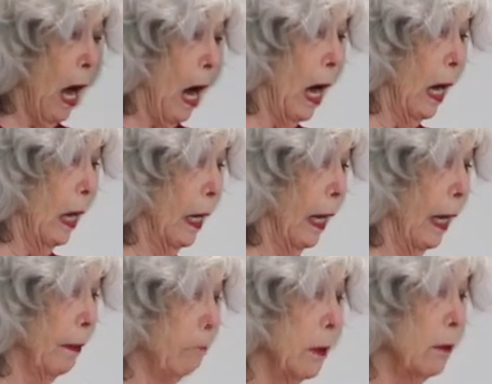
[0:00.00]

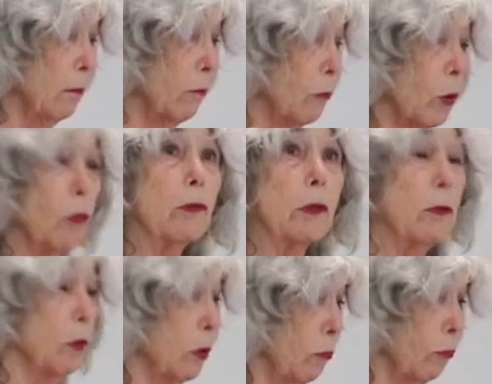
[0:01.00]
I won't
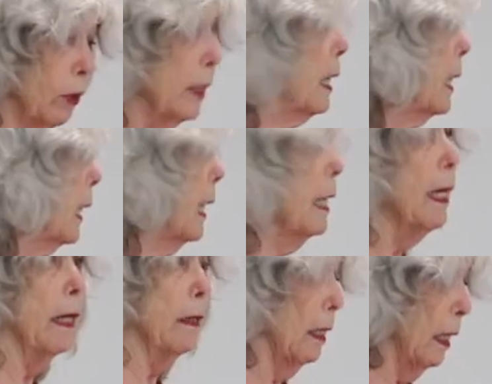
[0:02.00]
read that again.
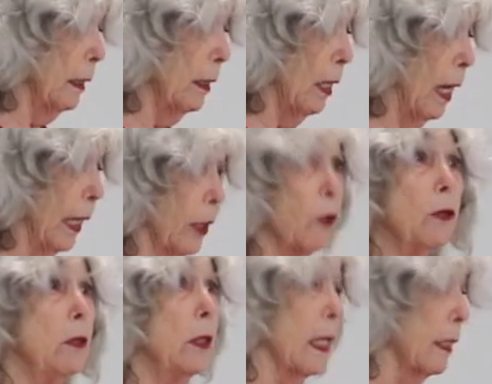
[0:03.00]
I
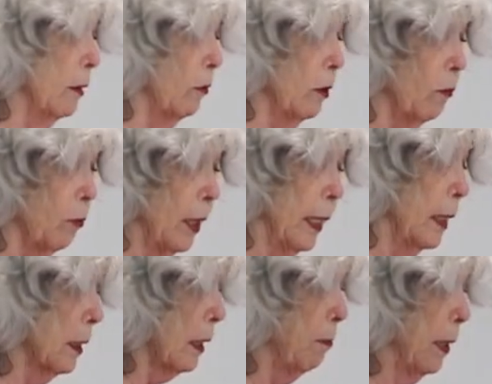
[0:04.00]
could, second
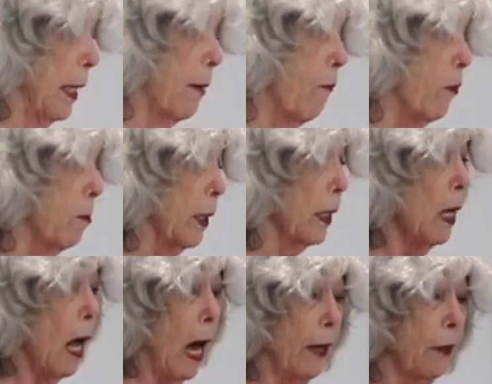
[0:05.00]
readings can be helpful, but I